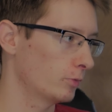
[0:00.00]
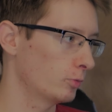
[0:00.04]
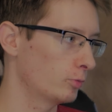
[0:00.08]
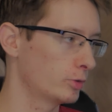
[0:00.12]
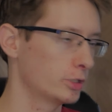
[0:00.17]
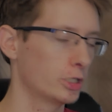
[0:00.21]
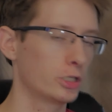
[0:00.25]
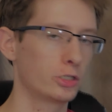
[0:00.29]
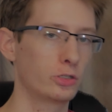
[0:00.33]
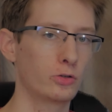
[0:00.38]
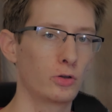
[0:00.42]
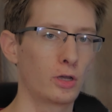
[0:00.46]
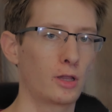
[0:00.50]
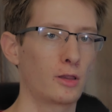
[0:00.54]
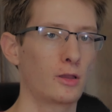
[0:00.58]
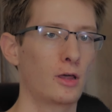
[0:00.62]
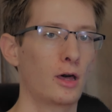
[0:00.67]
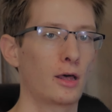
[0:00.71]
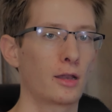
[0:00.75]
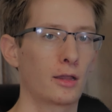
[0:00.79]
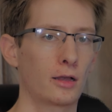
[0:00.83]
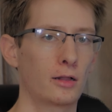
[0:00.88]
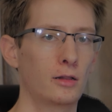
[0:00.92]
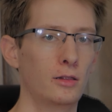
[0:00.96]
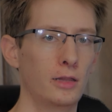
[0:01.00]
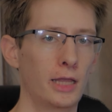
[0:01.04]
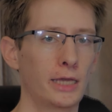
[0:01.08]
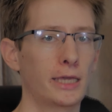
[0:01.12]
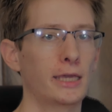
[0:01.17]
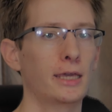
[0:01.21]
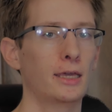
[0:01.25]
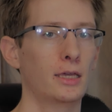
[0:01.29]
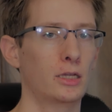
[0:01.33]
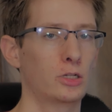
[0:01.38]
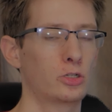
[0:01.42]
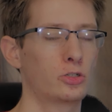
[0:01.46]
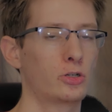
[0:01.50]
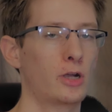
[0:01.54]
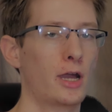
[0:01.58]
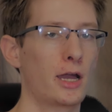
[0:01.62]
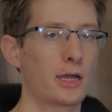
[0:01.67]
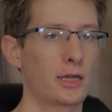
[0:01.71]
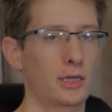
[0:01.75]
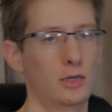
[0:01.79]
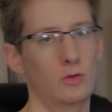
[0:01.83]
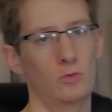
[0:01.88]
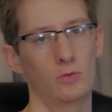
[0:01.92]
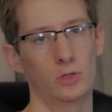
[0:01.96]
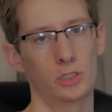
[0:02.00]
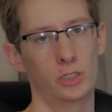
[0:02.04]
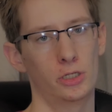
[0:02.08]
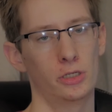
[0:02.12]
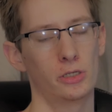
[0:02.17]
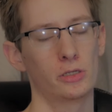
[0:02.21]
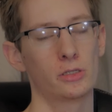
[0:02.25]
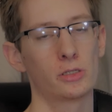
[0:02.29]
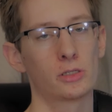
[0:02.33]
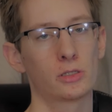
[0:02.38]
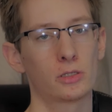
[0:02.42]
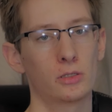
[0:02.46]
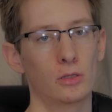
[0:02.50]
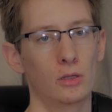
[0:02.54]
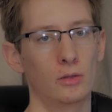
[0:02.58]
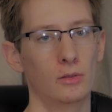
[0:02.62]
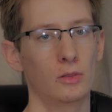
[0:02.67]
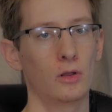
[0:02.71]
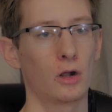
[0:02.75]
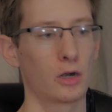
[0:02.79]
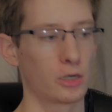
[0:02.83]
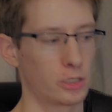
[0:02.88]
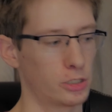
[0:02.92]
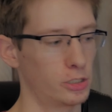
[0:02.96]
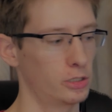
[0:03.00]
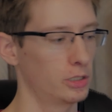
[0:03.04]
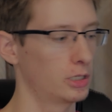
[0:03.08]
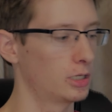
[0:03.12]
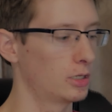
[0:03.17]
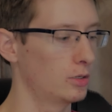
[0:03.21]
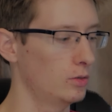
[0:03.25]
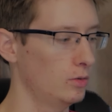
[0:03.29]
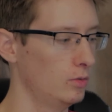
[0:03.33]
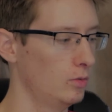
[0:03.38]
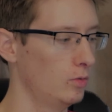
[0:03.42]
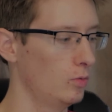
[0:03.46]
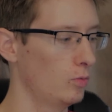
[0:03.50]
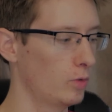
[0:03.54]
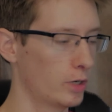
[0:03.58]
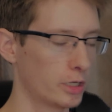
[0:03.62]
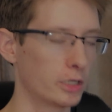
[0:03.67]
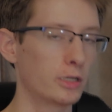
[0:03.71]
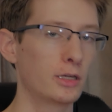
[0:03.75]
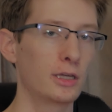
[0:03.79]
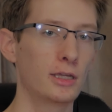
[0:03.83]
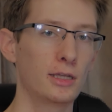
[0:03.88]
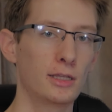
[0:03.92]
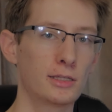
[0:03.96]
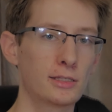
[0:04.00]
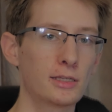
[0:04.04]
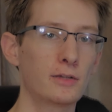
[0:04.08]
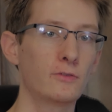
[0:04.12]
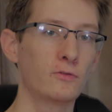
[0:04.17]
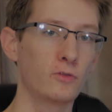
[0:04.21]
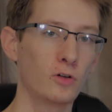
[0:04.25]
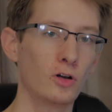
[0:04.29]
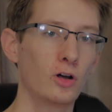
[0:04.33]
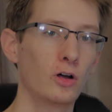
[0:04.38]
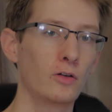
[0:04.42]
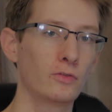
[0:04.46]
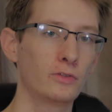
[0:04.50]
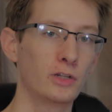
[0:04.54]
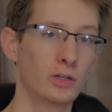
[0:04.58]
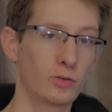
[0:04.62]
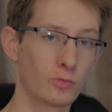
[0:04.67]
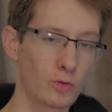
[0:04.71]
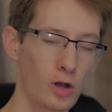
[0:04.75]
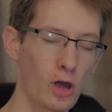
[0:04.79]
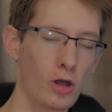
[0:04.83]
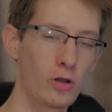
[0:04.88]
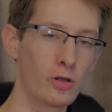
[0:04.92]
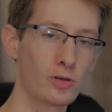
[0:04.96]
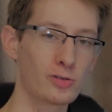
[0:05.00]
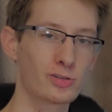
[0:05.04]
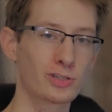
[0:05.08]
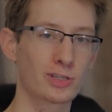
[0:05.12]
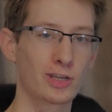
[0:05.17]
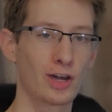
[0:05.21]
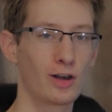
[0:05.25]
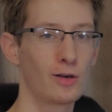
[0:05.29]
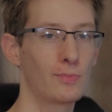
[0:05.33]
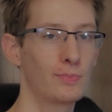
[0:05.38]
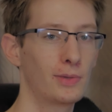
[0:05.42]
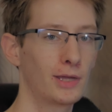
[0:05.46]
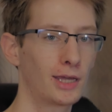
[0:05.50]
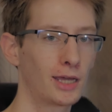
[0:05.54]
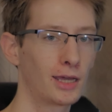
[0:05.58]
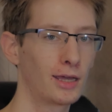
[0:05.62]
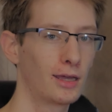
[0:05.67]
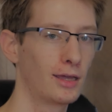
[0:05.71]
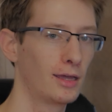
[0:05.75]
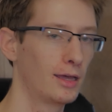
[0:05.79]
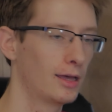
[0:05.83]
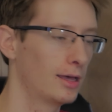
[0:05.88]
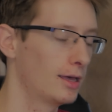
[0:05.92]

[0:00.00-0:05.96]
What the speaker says: when you're doing a lot of clicking and dragging, which is largely what is involved in rotoscoping.